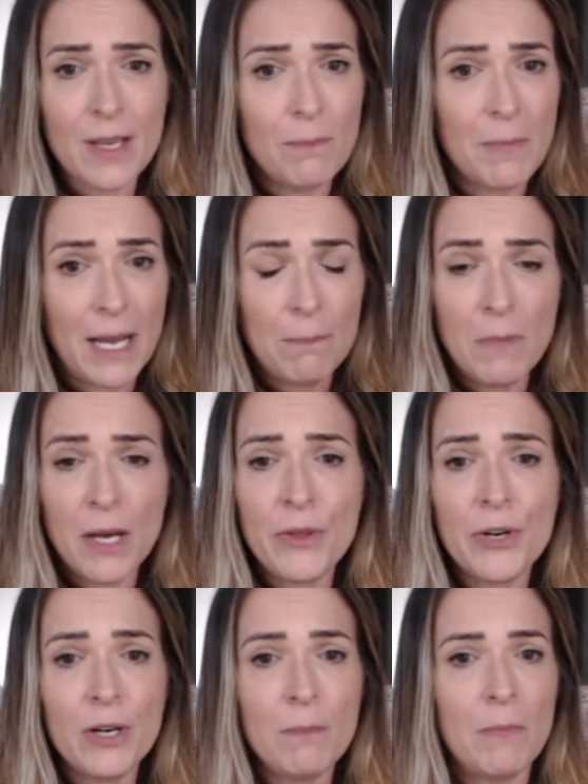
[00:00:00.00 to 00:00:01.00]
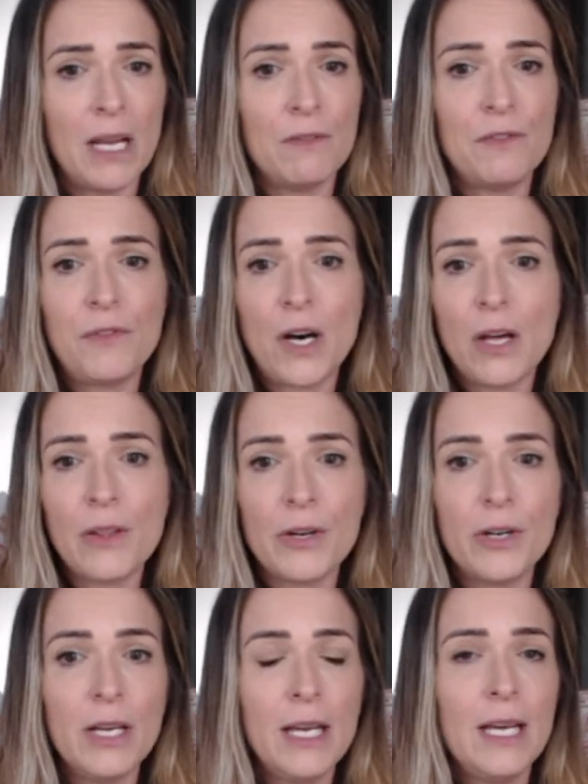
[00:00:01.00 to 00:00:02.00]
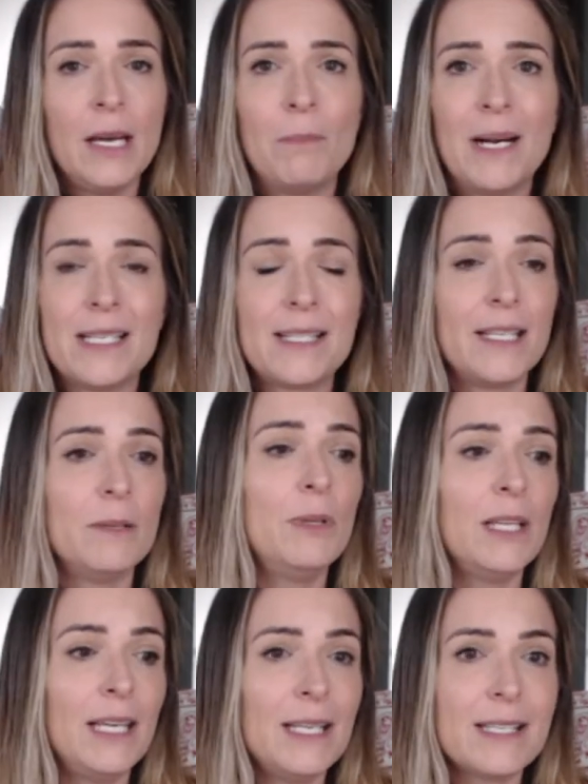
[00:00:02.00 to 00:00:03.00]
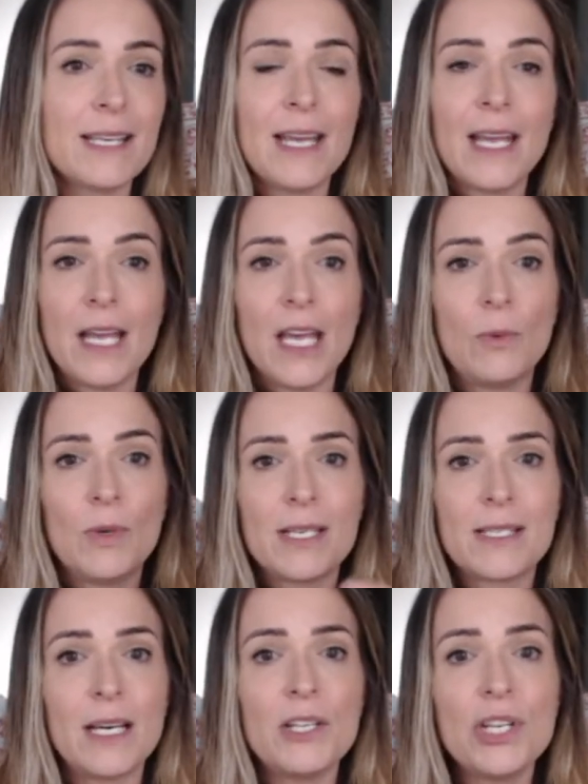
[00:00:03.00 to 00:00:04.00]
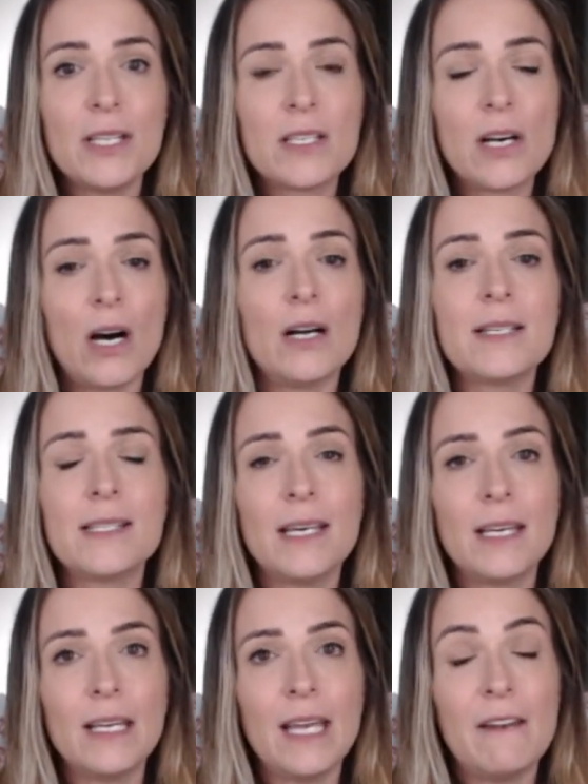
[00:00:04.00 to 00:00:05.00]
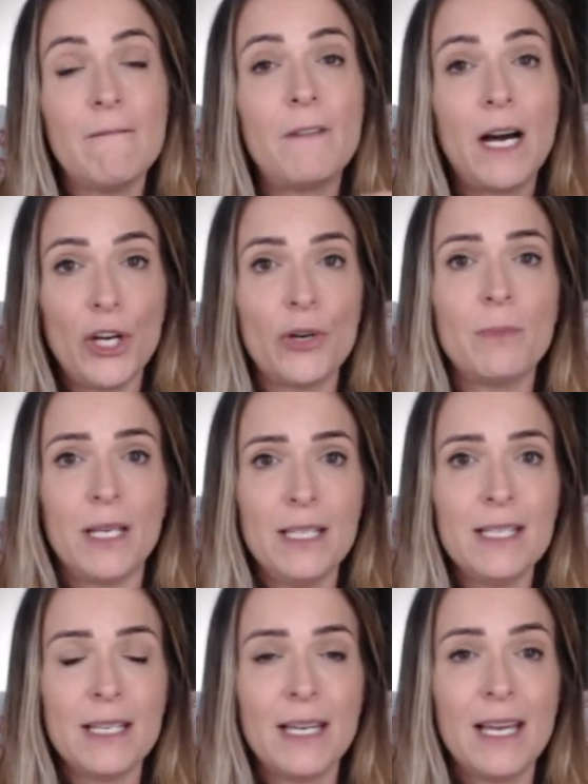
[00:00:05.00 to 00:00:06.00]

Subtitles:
My mother, my father, my siblings, it was such a toxic environment